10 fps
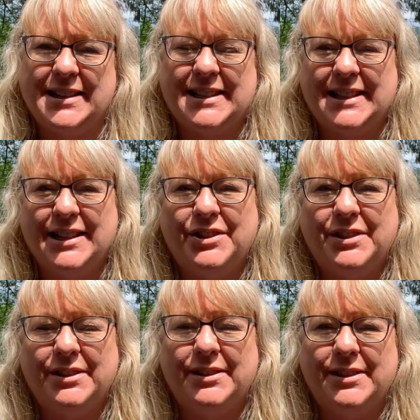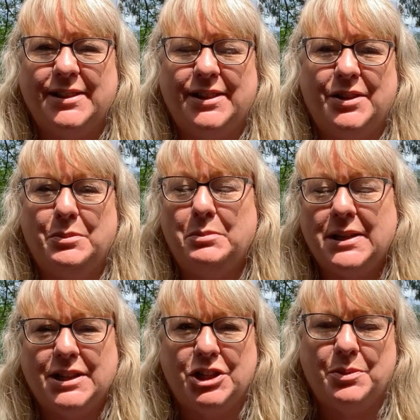skills, your
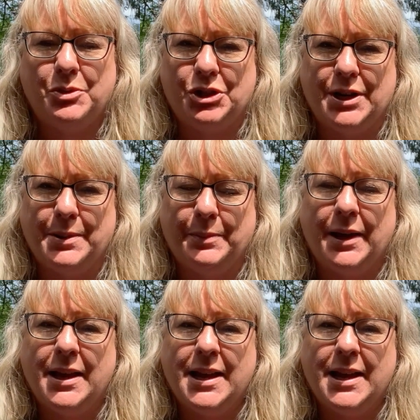mediumship.